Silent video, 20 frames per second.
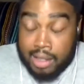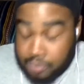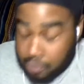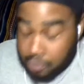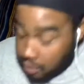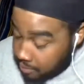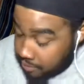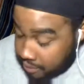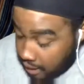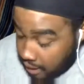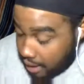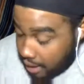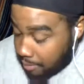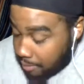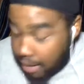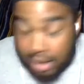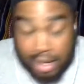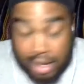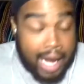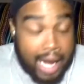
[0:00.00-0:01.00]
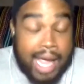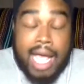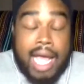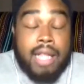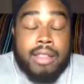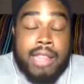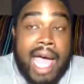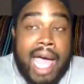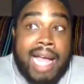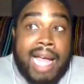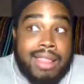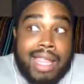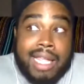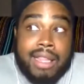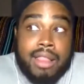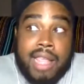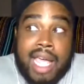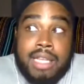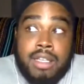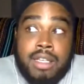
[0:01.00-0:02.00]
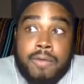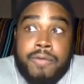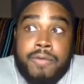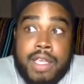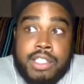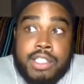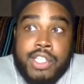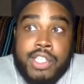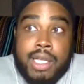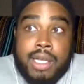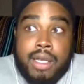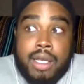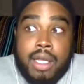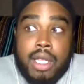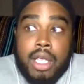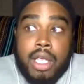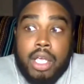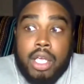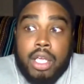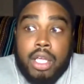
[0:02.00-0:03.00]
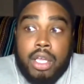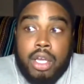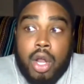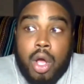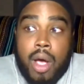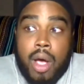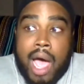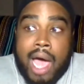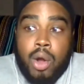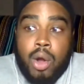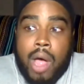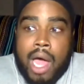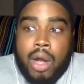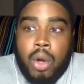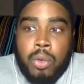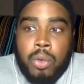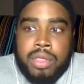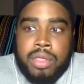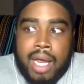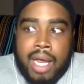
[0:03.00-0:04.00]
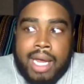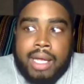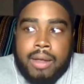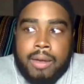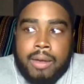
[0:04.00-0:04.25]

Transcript: I'm saying, man. Like, I think that division, I don't think